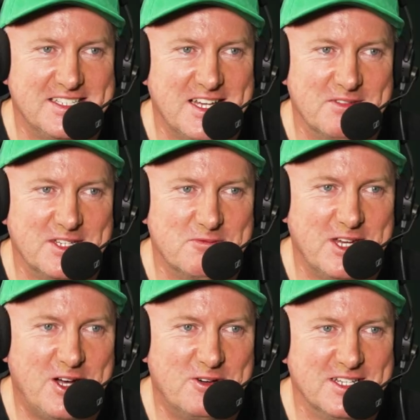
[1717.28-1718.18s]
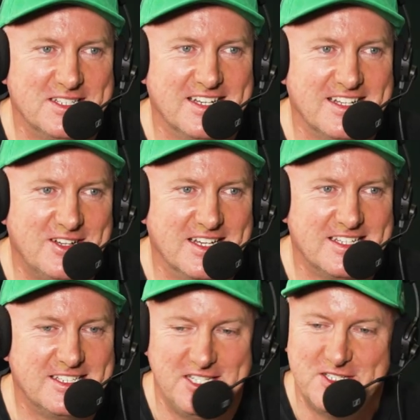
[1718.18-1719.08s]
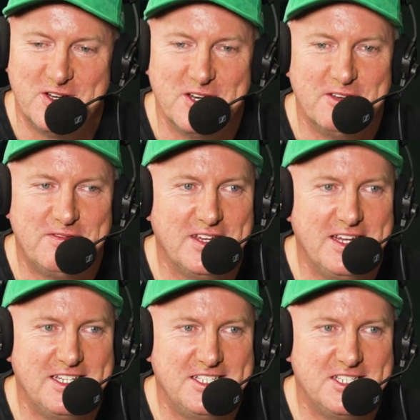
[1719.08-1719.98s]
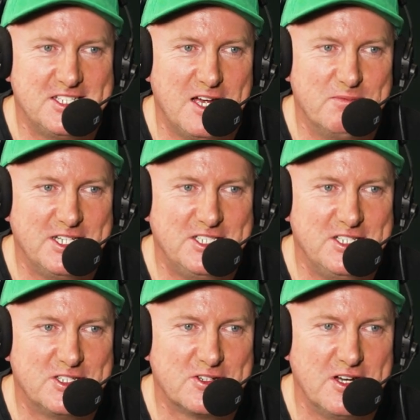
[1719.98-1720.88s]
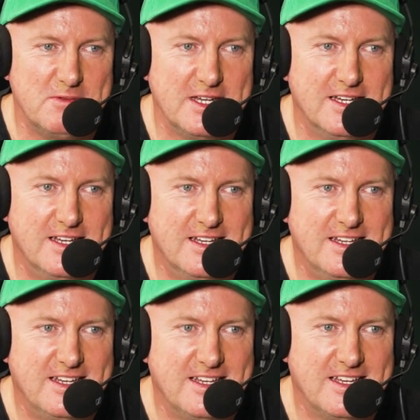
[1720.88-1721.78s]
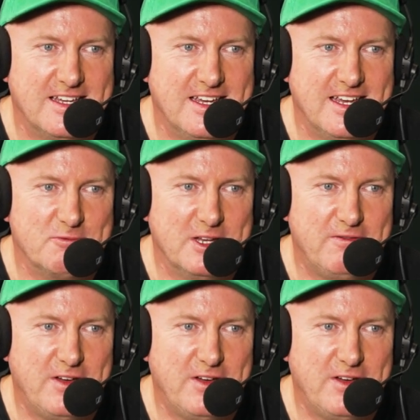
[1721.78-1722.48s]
it's something to behold, isn't it? Like oh. she's on oh. her feet, she's jumping, she's screaming. Uh, and when